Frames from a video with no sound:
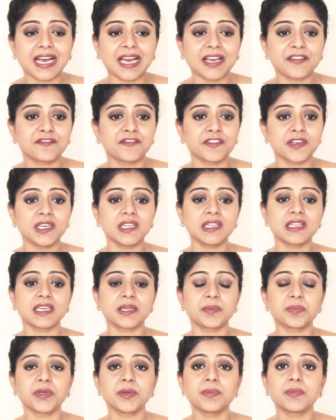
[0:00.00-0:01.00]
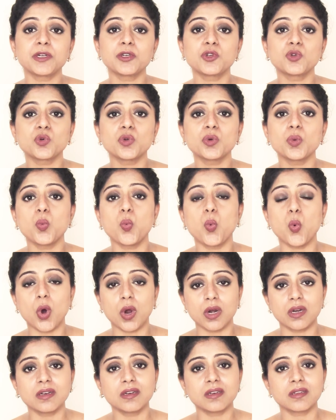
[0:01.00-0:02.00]
I feel that people don't
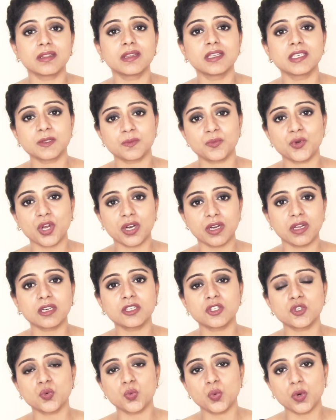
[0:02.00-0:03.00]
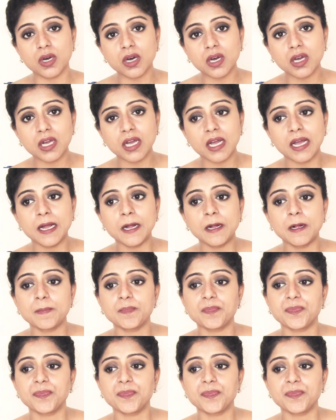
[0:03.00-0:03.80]
want this product to work.